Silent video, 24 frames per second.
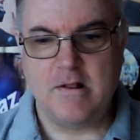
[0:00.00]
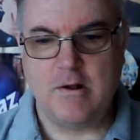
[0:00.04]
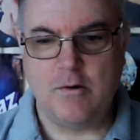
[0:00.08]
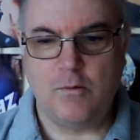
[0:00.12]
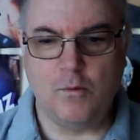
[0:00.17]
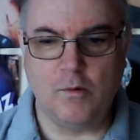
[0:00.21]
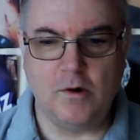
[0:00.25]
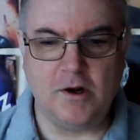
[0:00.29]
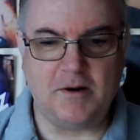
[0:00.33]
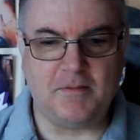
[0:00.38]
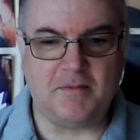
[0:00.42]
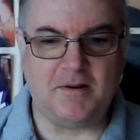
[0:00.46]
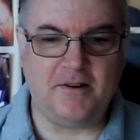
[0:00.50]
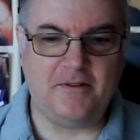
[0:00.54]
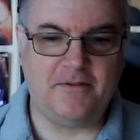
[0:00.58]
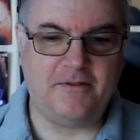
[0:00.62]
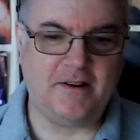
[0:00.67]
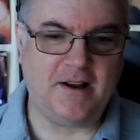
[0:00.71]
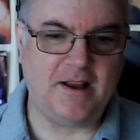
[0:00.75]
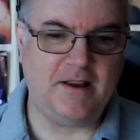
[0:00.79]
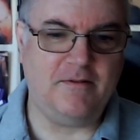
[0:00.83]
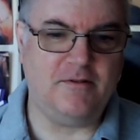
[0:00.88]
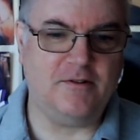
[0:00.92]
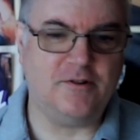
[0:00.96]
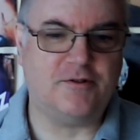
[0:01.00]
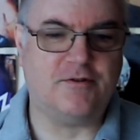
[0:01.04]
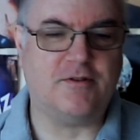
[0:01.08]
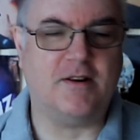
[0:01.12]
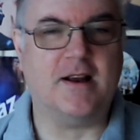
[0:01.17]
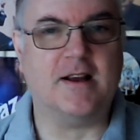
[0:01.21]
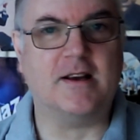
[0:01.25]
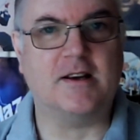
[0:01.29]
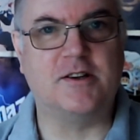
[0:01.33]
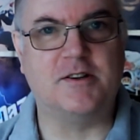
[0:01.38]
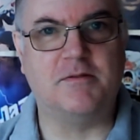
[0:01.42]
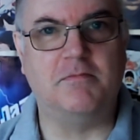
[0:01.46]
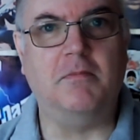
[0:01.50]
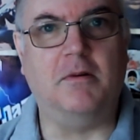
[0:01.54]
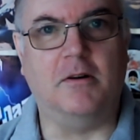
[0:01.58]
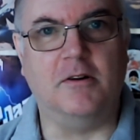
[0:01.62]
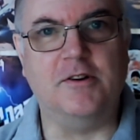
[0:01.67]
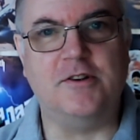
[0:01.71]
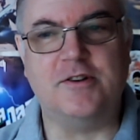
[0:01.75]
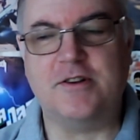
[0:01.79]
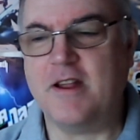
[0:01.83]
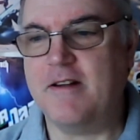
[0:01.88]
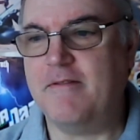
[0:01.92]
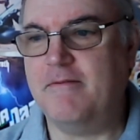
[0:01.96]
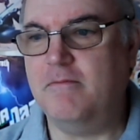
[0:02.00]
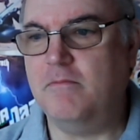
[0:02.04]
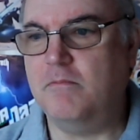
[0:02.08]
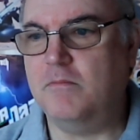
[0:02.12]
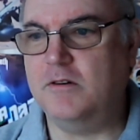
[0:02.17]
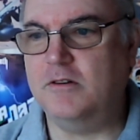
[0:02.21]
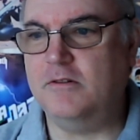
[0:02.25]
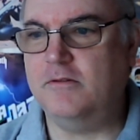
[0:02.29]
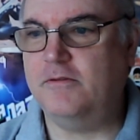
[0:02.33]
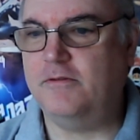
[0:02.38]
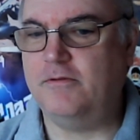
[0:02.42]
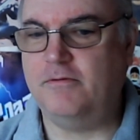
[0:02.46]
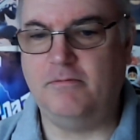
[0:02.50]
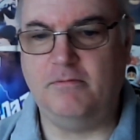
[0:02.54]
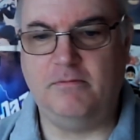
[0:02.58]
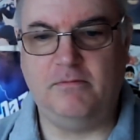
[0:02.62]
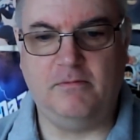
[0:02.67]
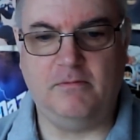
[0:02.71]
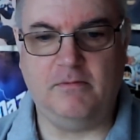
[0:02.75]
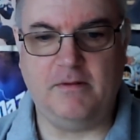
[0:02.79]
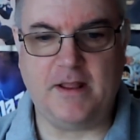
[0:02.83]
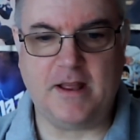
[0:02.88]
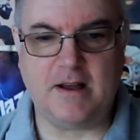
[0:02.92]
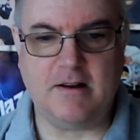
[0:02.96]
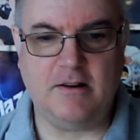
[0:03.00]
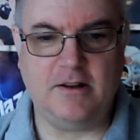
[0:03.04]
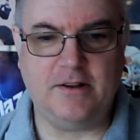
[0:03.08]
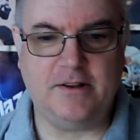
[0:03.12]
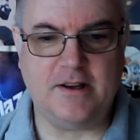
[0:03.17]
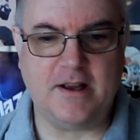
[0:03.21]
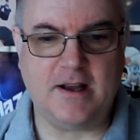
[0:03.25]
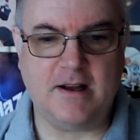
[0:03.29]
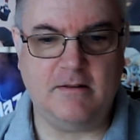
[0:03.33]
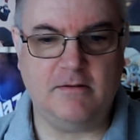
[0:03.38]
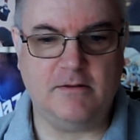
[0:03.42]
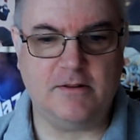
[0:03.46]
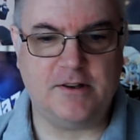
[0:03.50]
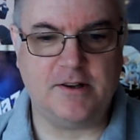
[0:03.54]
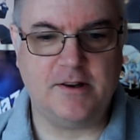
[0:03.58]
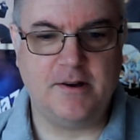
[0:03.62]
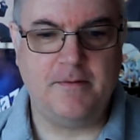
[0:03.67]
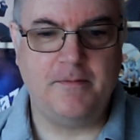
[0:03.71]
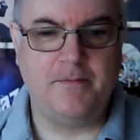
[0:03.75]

One of my favourite tracks by Steppenwolf, without a doubt.